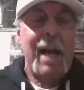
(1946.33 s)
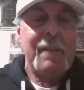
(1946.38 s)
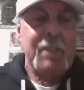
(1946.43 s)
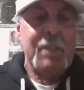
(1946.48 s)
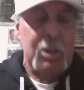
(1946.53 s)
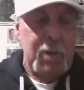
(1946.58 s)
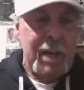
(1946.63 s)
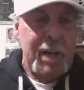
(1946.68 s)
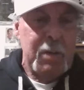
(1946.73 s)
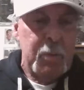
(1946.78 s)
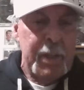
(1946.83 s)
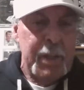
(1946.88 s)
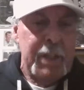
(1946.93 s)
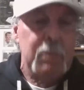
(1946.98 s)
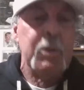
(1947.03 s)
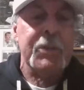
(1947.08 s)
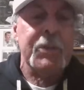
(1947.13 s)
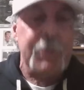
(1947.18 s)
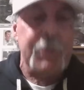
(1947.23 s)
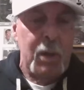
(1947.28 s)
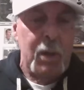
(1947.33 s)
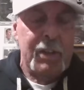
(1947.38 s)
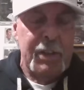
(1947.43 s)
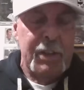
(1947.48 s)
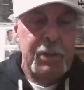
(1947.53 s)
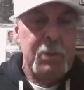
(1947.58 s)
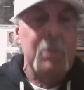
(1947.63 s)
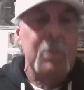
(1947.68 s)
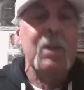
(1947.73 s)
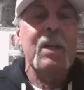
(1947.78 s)
a great week. We'll talk to
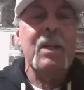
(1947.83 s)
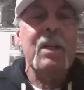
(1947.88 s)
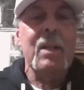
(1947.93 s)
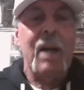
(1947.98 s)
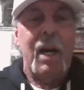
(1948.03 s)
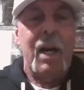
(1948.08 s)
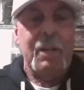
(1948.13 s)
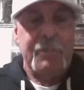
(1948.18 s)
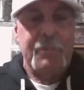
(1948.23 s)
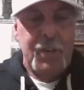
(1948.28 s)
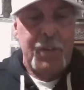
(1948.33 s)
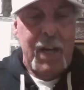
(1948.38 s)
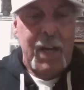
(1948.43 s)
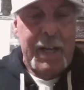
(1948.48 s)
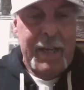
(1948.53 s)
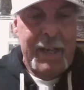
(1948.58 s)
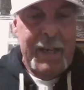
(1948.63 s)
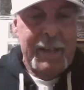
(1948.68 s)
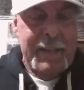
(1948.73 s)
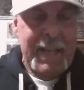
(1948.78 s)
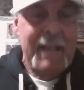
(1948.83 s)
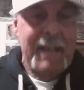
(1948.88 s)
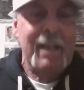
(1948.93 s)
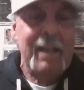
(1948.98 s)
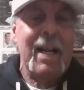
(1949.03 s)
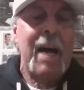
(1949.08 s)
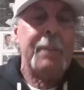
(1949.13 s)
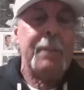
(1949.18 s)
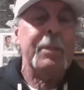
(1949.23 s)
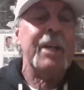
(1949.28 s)
you on Friday. Again,
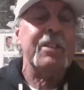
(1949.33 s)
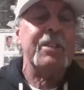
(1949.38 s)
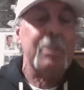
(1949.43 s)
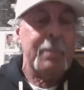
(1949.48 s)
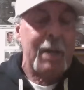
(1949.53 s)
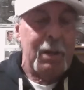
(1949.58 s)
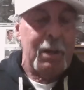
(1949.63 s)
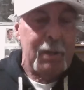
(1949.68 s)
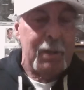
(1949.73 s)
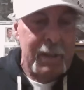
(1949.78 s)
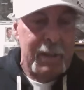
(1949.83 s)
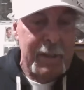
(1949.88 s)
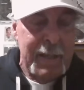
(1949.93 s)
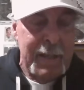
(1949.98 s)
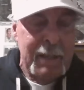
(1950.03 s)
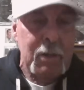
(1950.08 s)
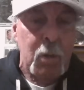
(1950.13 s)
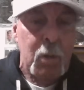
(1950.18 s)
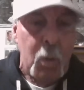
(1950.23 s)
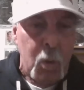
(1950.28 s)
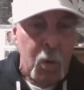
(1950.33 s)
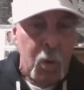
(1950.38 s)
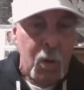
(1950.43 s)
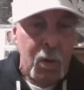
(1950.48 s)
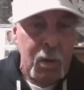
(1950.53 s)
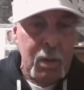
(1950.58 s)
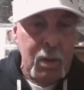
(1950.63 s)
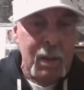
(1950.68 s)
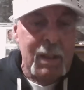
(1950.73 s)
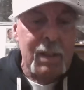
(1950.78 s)
God bless America and
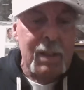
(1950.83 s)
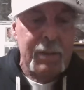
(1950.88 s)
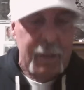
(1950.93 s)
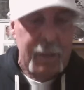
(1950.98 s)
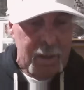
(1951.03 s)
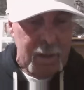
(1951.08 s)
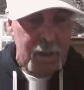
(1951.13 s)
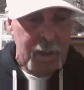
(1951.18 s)
all the love.